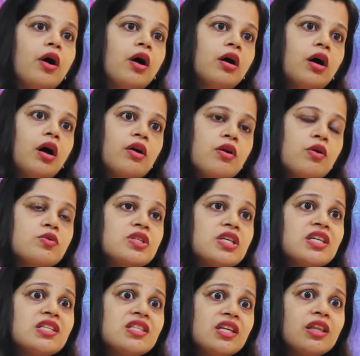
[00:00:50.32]
around
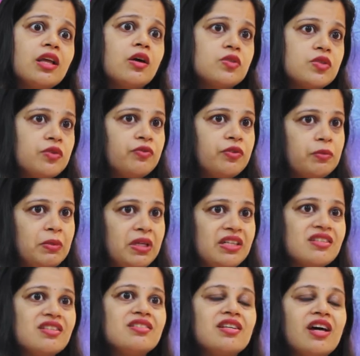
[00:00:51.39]
60,000
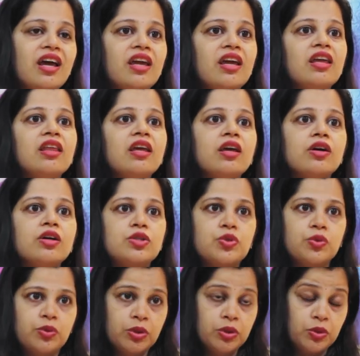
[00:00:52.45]
women dying in the year
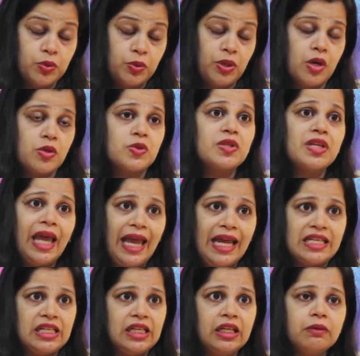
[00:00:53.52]

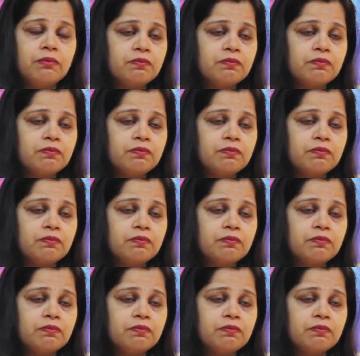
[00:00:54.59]
2018,